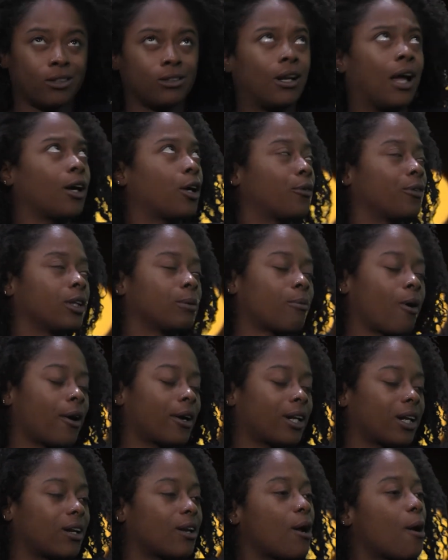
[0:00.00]
not guerrilla
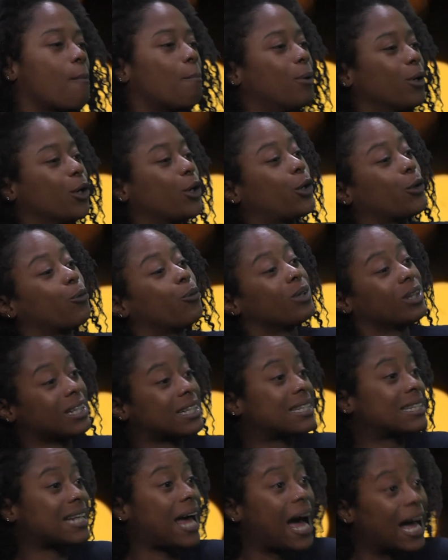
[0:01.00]
marketed, but guerrilla
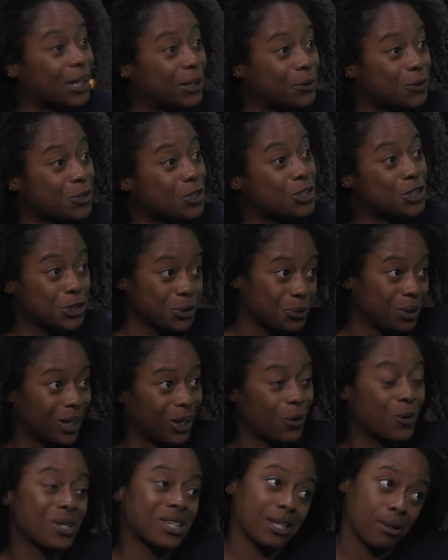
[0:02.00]
style
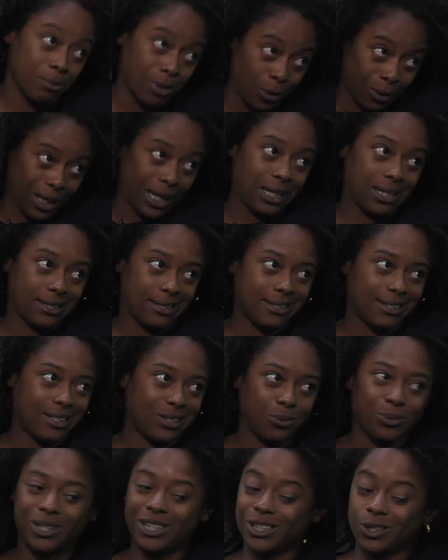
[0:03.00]
shooting on some
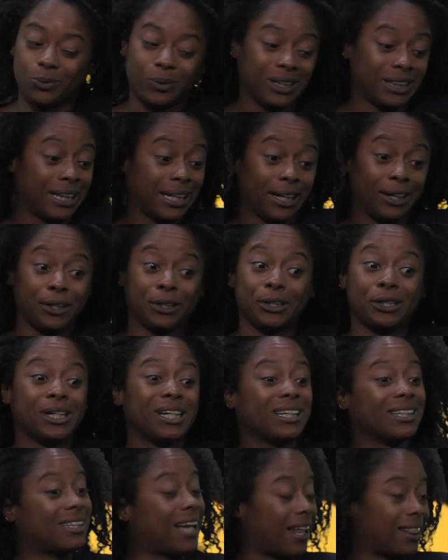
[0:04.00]
locations. We just went there,
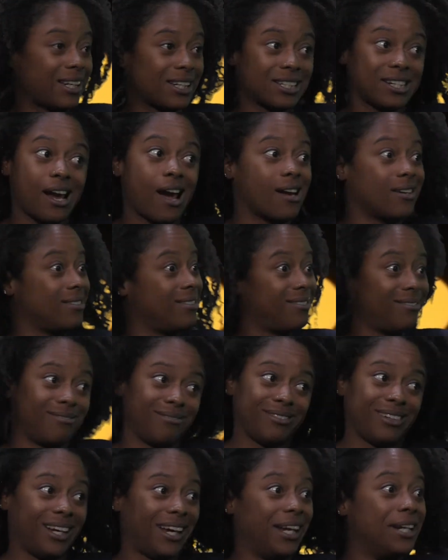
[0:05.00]
got the shot,
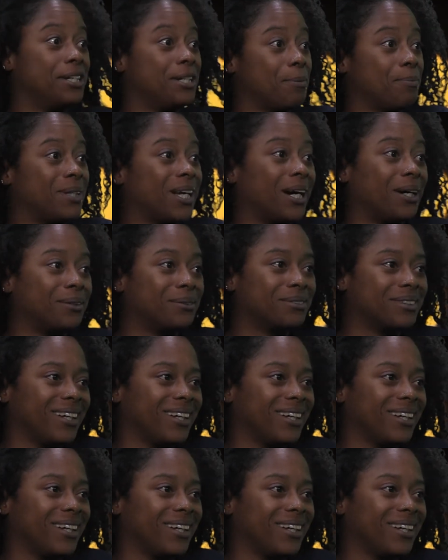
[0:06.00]
and dipped out.